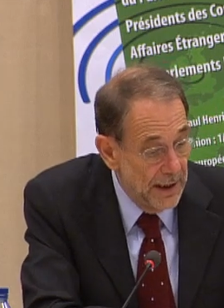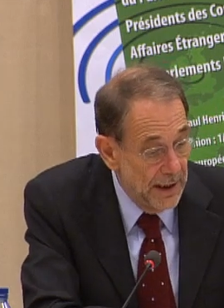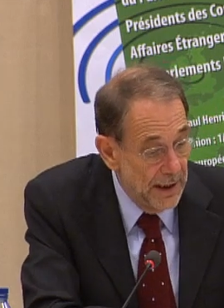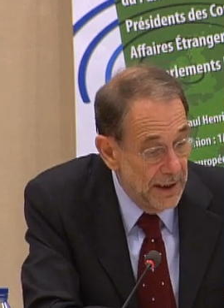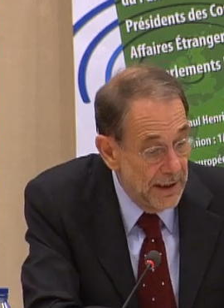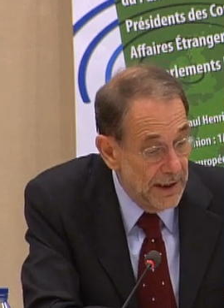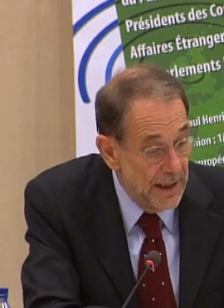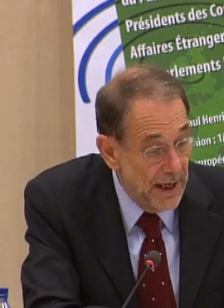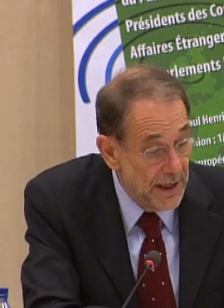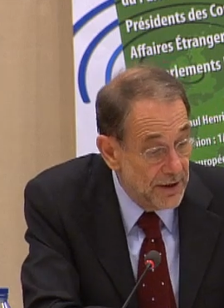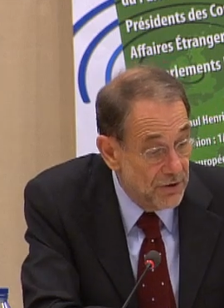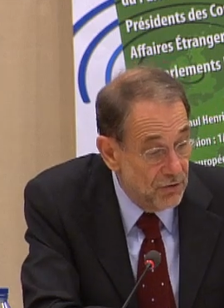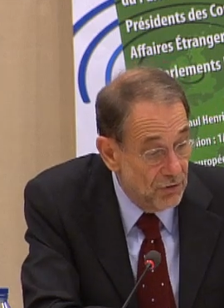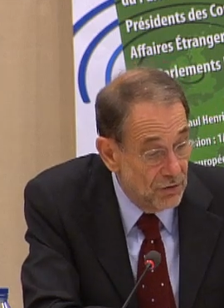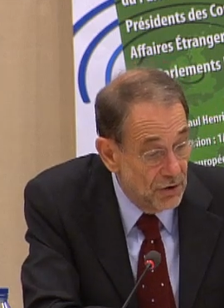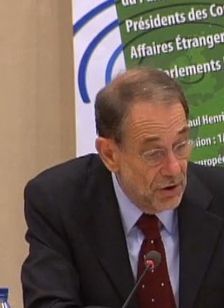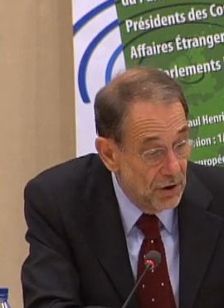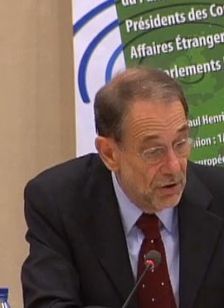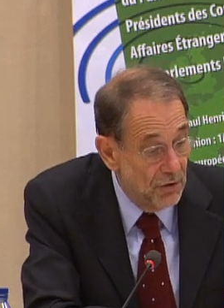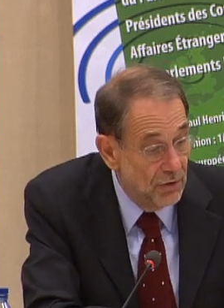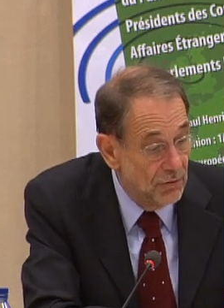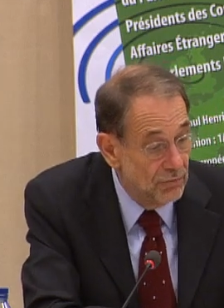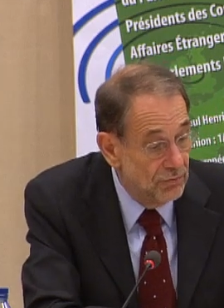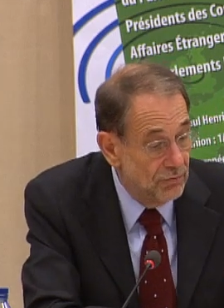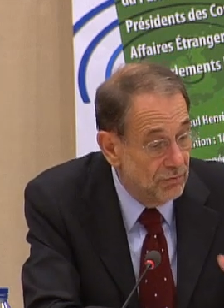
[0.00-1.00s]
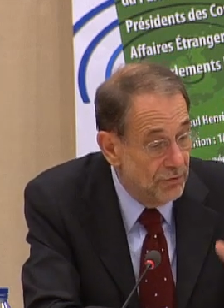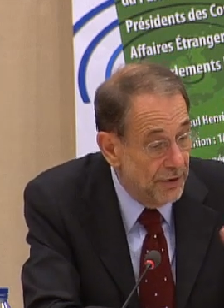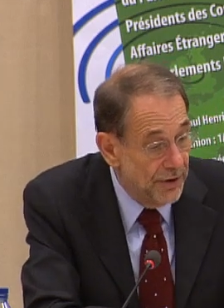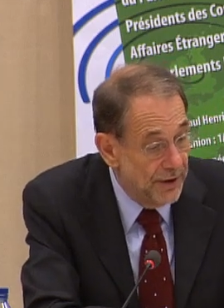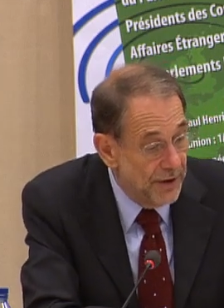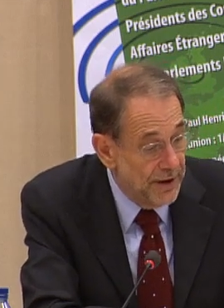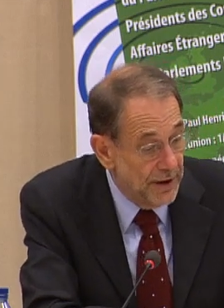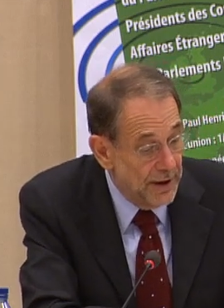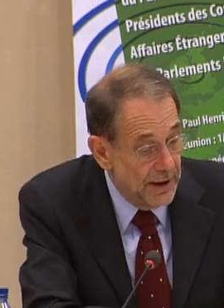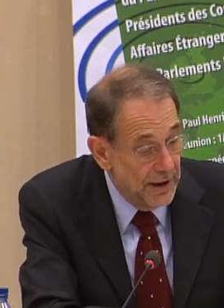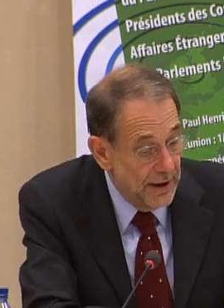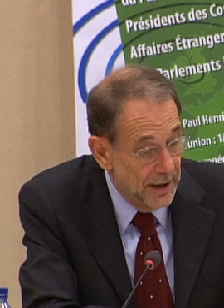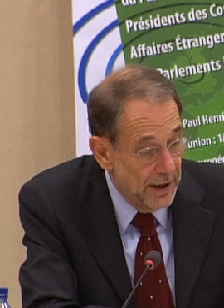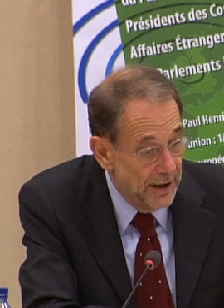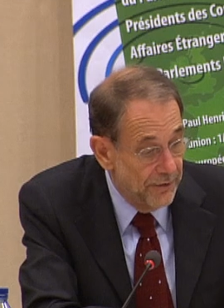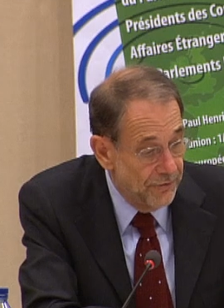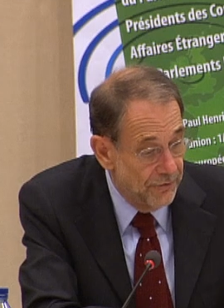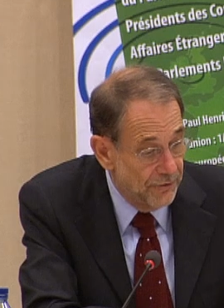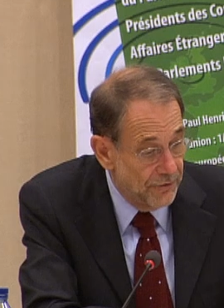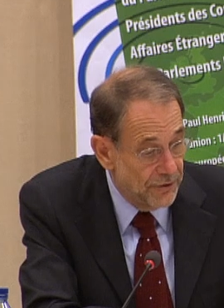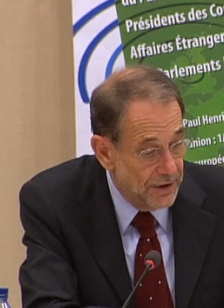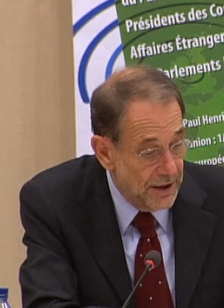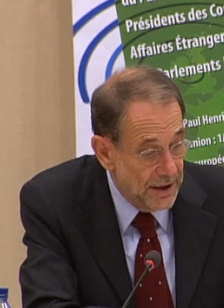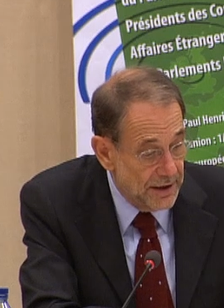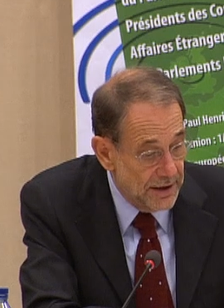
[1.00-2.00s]
And as you know, with the
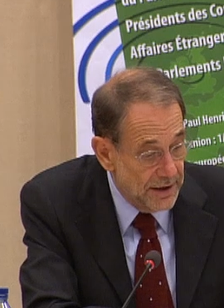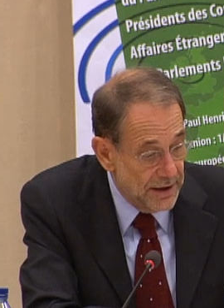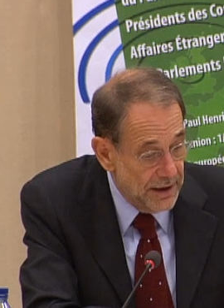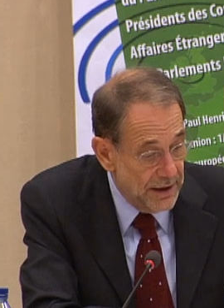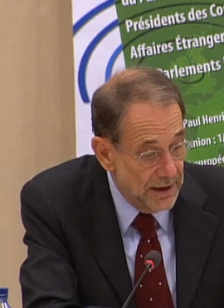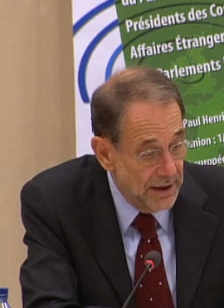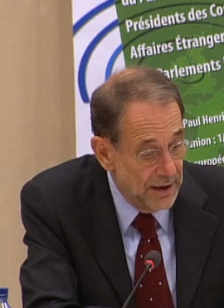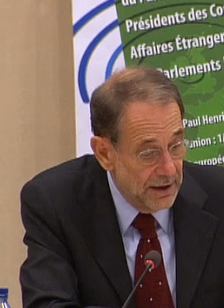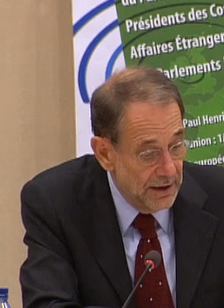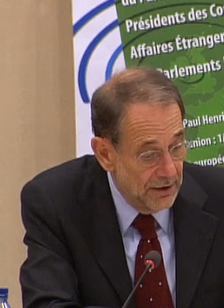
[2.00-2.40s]
effort that